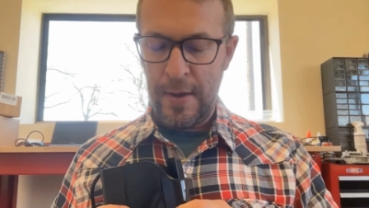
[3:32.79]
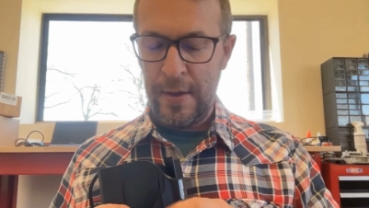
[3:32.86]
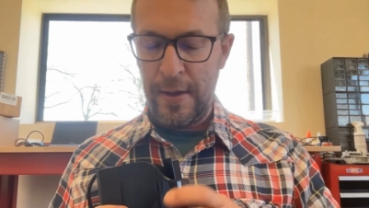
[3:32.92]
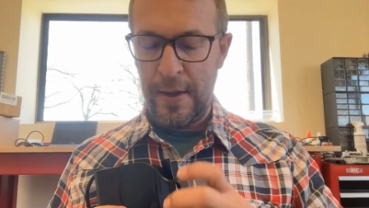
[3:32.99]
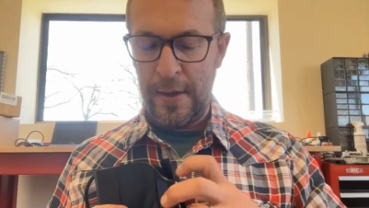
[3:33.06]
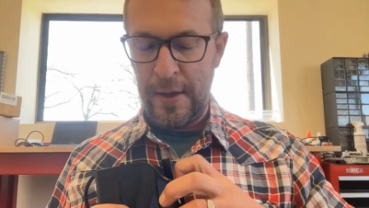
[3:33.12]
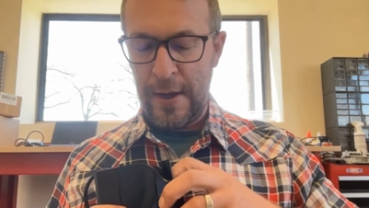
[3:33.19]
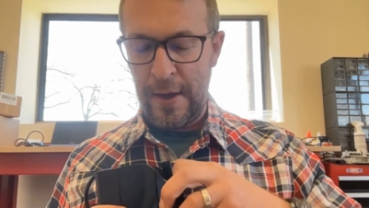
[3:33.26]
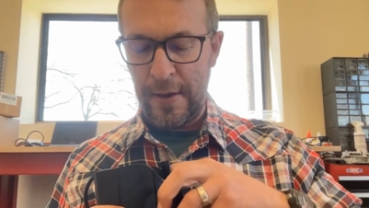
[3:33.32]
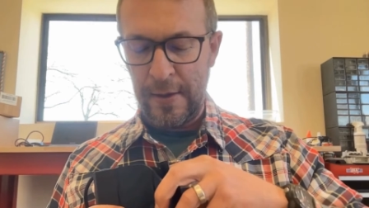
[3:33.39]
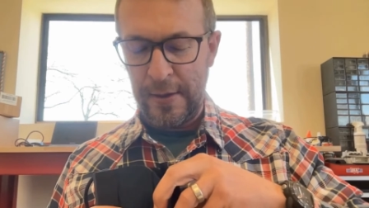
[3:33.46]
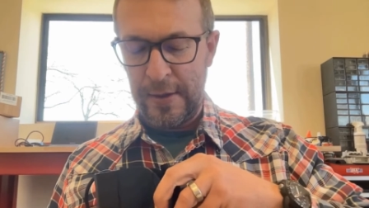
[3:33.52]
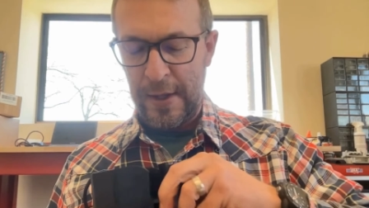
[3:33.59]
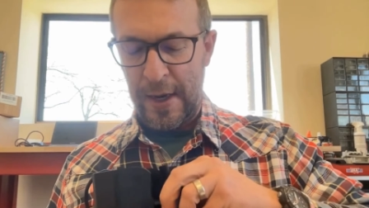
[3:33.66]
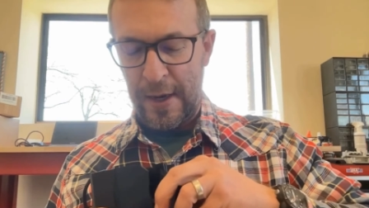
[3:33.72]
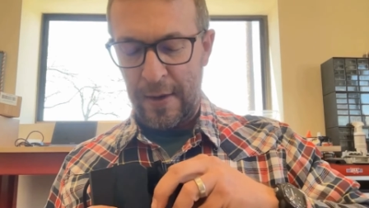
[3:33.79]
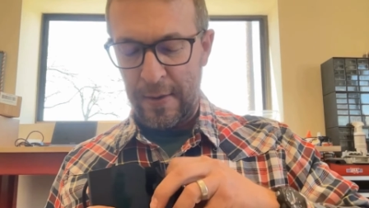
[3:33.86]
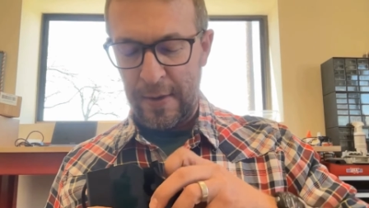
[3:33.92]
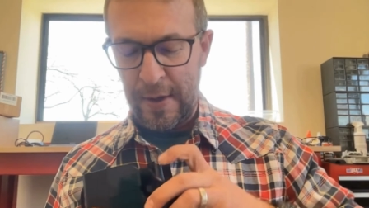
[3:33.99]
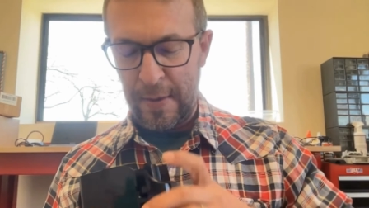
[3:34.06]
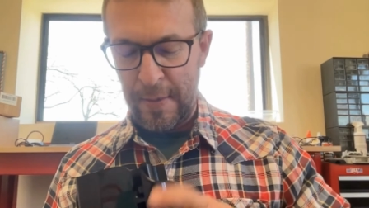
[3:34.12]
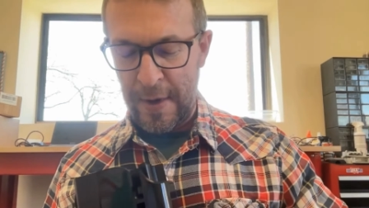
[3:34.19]
then the other side will
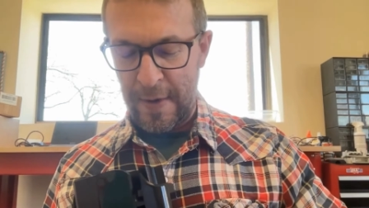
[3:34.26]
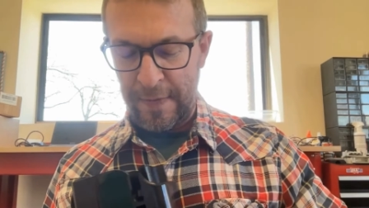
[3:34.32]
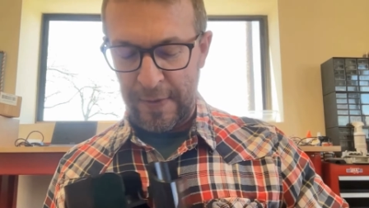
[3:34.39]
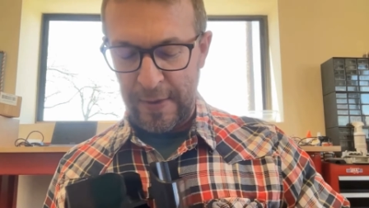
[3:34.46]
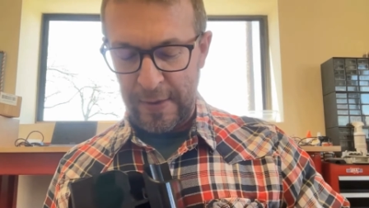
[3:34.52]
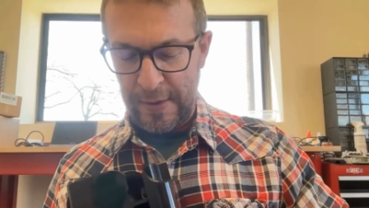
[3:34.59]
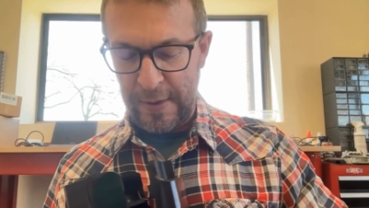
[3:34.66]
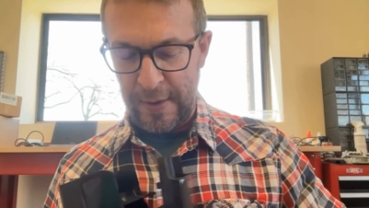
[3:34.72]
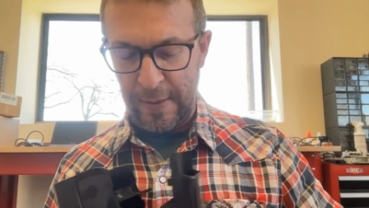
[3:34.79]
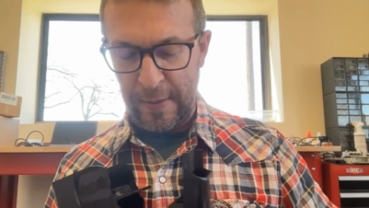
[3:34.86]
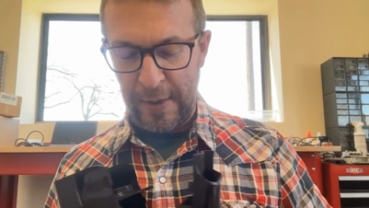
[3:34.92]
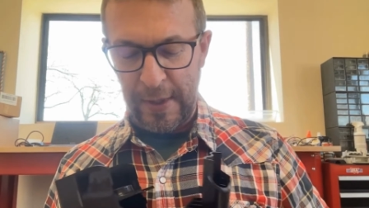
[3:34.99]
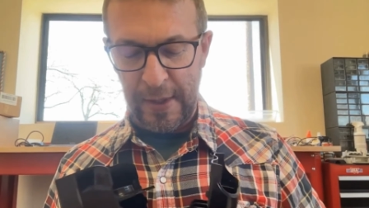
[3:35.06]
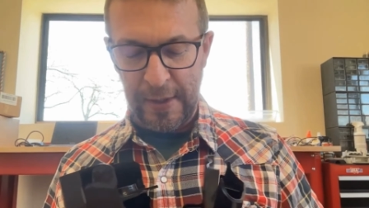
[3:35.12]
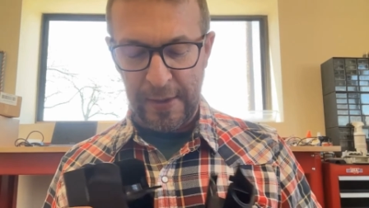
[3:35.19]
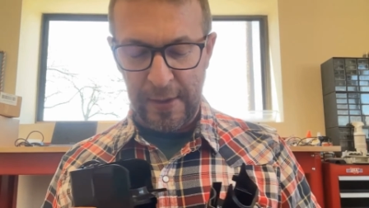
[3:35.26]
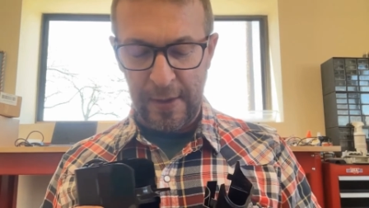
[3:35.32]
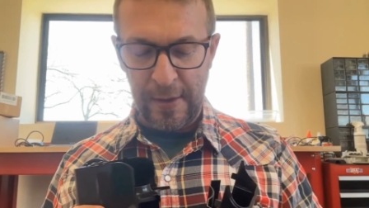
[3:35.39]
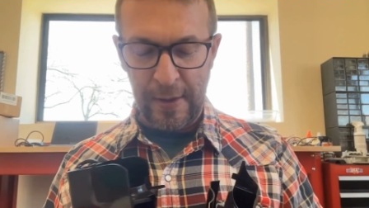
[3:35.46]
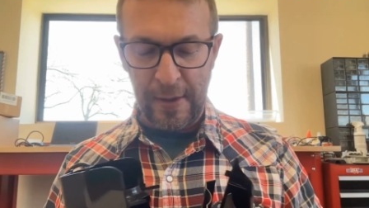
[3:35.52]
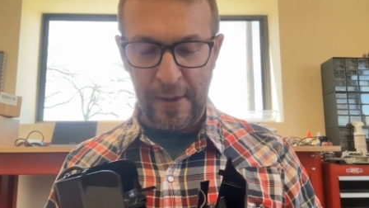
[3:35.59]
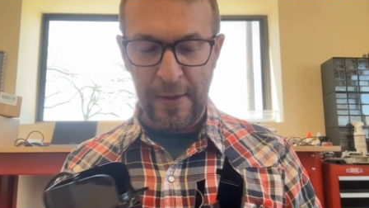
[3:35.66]
come off considerably
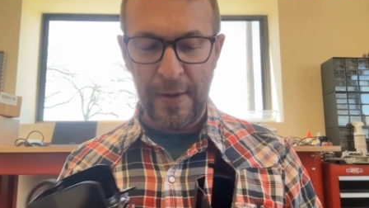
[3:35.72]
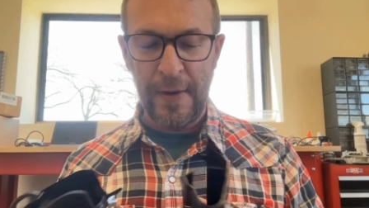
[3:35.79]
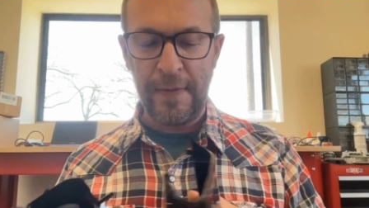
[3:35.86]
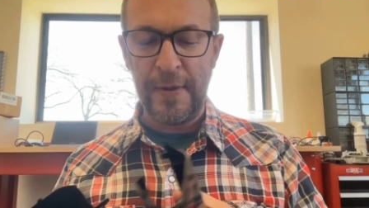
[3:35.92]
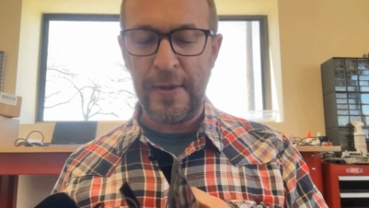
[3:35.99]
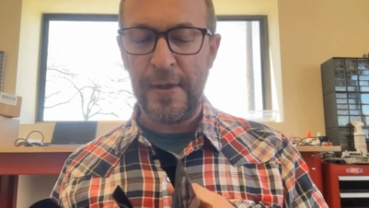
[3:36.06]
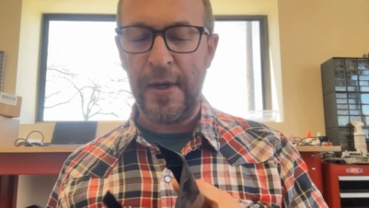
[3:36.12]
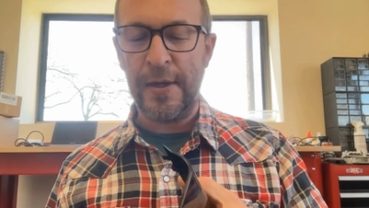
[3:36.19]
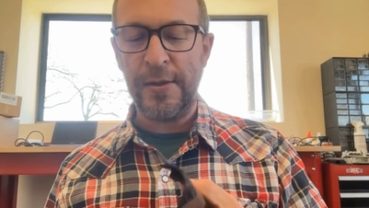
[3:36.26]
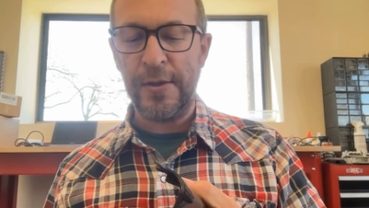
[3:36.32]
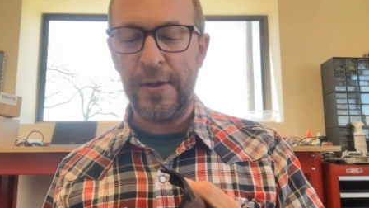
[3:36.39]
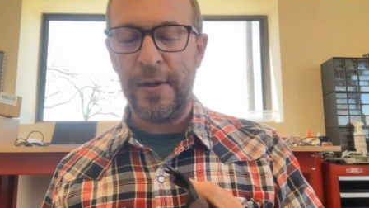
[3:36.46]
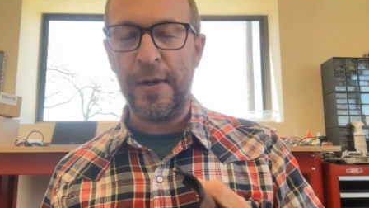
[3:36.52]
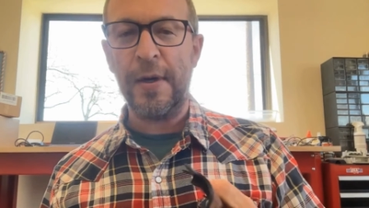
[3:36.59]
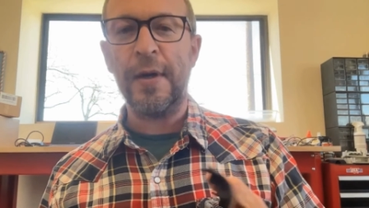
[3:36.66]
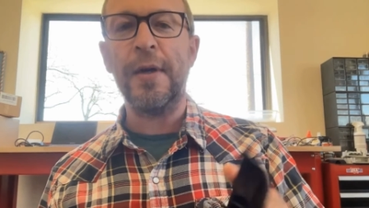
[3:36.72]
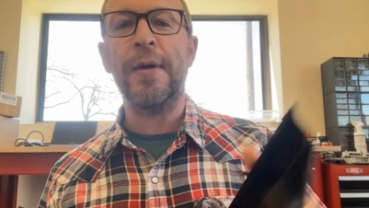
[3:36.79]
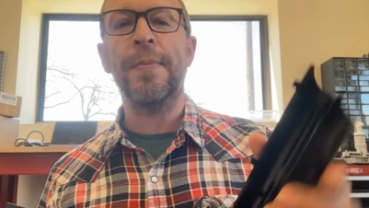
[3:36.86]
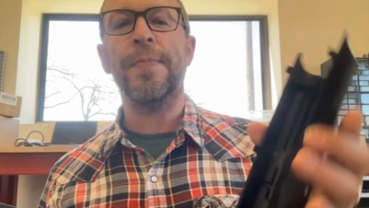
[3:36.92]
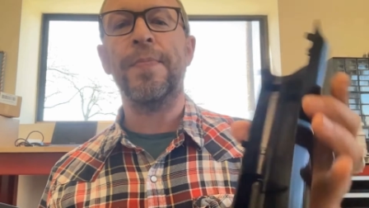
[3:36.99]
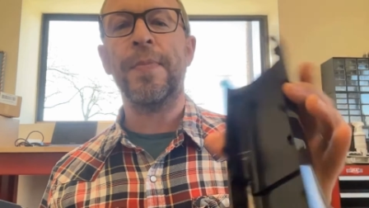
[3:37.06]
easier. You don't have the tension on it.